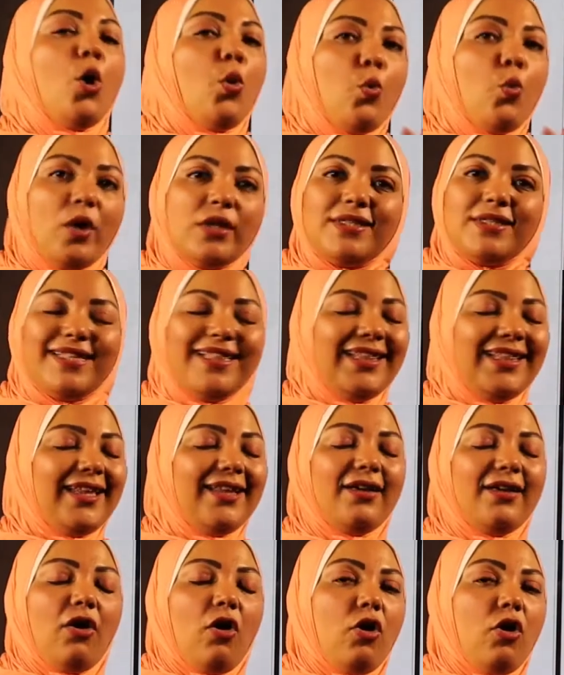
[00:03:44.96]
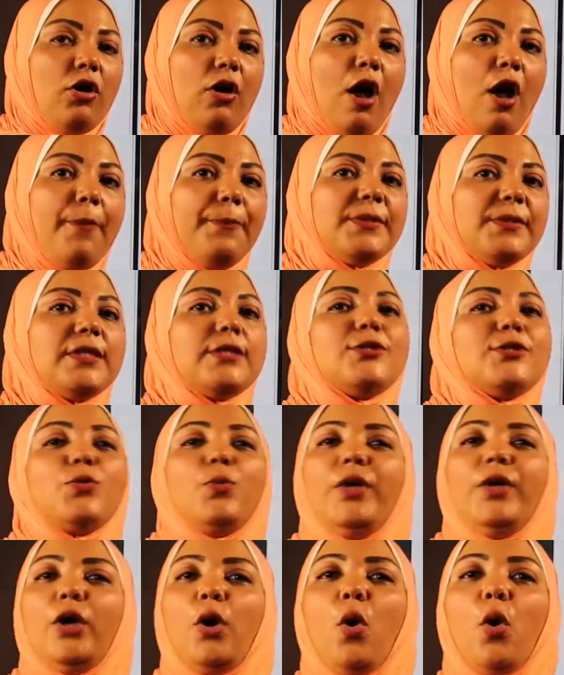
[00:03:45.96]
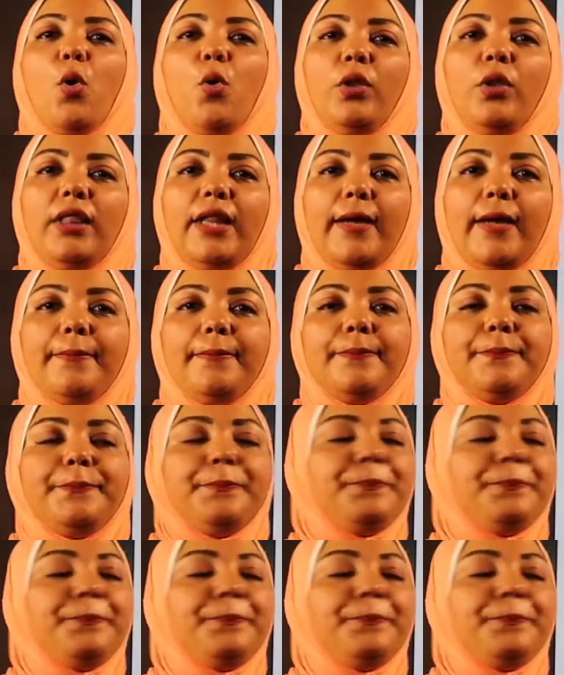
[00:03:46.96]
once there are opposites, we call them